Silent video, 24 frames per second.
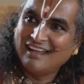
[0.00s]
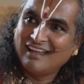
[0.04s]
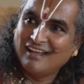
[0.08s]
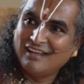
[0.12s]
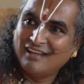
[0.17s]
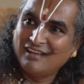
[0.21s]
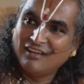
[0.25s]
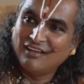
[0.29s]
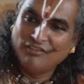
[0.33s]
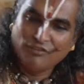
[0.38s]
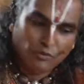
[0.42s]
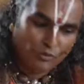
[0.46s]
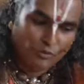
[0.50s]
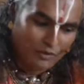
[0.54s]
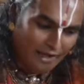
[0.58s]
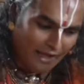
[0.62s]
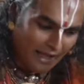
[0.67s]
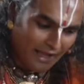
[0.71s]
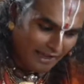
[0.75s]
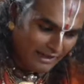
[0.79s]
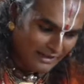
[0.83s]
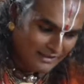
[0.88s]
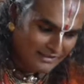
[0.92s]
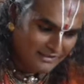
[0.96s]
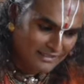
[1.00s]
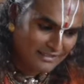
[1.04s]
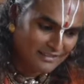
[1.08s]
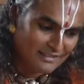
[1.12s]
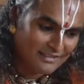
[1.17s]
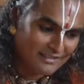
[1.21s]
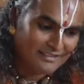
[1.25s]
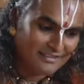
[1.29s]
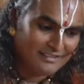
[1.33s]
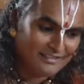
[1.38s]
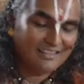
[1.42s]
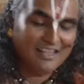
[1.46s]
If you act
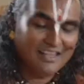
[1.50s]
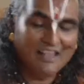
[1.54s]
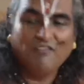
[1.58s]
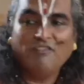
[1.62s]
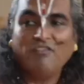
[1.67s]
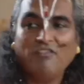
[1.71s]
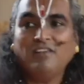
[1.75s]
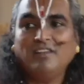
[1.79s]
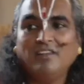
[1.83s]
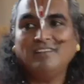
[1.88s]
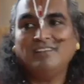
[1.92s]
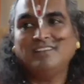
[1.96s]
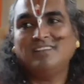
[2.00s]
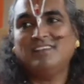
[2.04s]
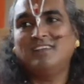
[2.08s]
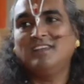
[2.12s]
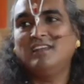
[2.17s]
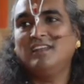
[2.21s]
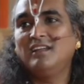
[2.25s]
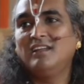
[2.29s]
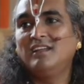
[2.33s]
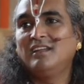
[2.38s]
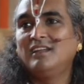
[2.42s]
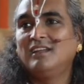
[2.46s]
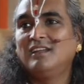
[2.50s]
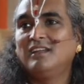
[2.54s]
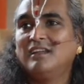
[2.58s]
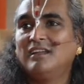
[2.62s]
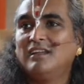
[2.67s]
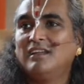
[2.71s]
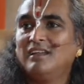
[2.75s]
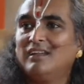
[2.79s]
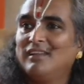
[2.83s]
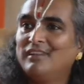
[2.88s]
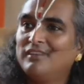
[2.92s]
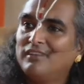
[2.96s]
selflessly,
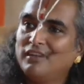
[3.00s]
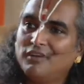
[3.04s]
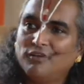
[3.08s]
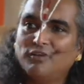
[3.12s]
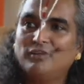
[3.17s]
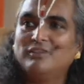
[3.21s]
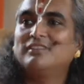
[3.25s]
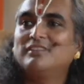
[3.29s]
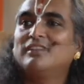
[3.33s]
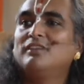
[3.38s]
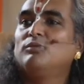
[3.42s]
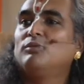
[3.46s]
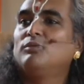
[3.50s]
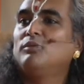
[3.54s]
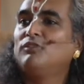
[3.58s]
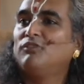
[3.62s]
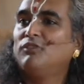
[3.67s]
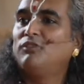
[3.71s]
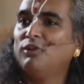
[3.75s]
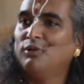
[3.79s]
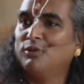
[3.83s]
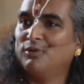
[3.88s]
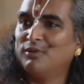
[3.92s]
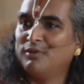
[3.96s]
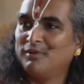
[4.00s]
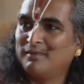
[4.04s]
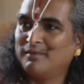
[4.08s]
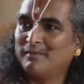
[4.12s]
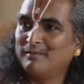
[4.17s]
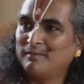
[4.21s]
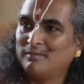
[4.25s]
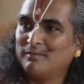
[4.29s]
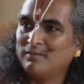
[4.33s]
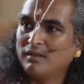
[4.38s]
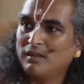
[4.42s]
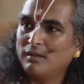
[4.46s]
the result will flow.
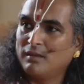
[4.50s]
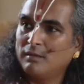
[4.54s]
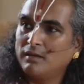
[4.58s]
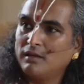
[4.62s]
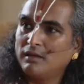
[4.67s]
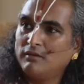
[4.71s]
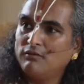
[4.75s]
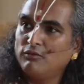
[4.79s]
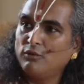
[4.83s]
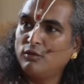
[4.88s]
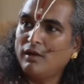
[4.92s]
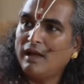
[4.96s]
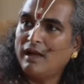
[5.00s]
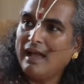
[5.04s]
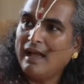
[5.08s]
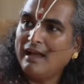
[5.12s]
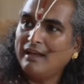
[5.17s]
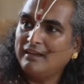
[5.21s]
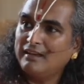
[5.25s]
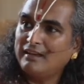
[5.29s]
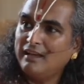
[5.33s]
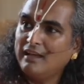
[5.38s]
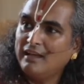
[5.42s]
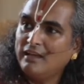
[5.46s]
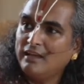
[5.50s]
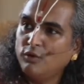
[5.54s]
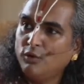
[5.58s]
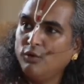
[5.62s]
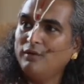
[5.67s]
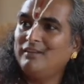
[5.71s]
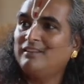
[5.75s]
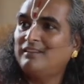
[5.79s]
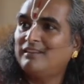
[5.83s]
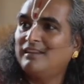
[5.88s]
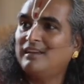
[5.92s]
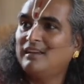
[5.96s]
But if you act
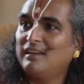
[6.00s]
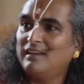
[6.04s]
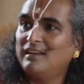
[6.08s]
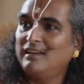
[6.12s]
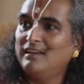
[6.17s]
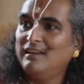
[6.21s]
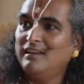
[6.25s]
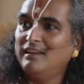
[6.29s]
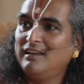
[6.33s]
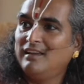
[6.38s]
egoistically,